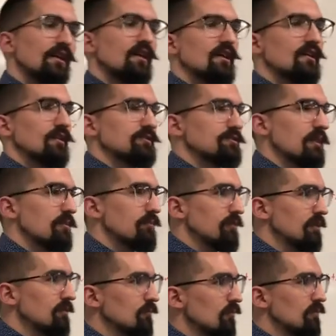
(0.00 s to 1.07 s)
Uh, and I'll try to put
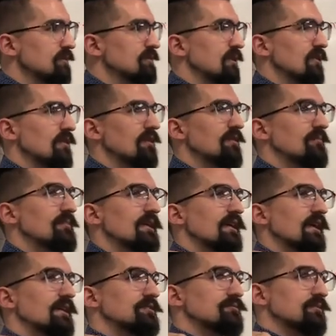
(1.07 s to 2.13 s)
it in words that make
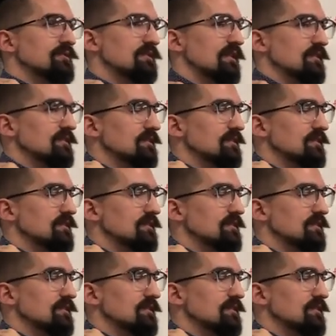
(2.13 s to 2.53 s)
actual sense,